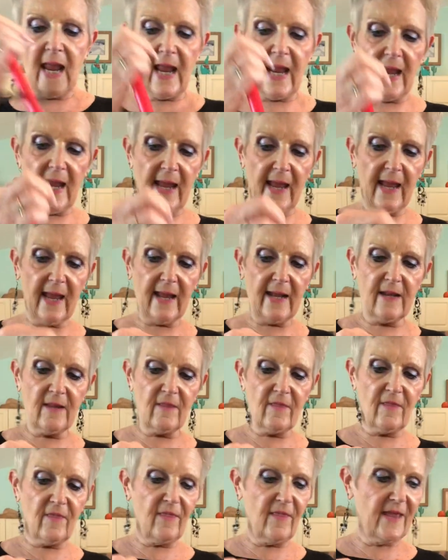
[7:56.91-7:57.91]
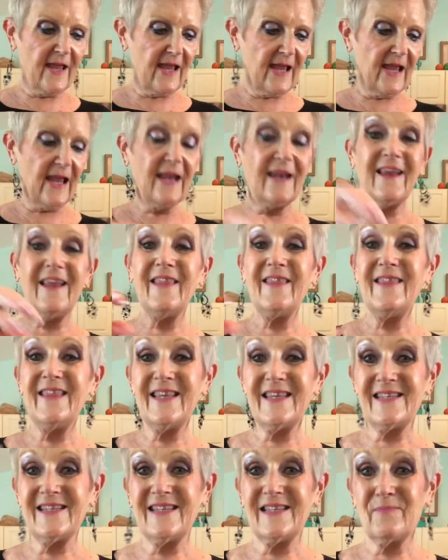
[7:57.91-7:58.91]
And then
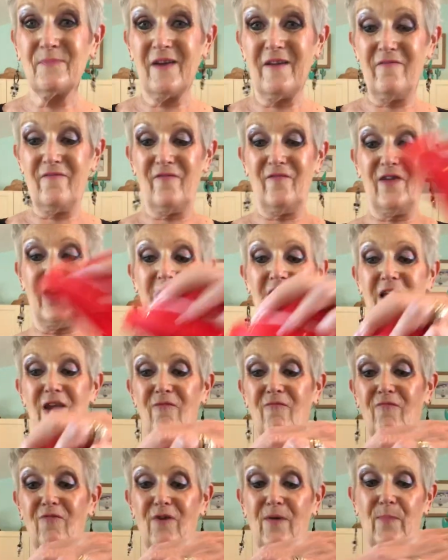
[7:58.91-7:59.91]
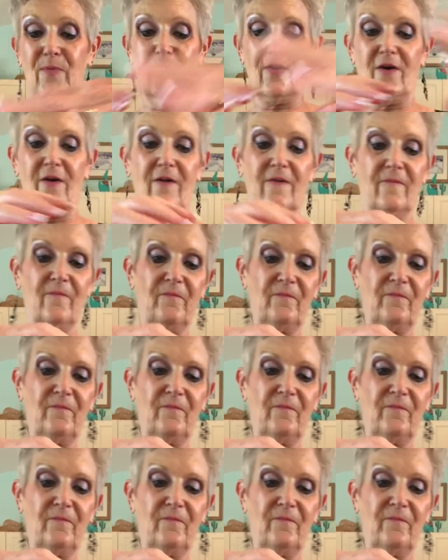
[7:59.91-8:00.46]
this is my favorite part.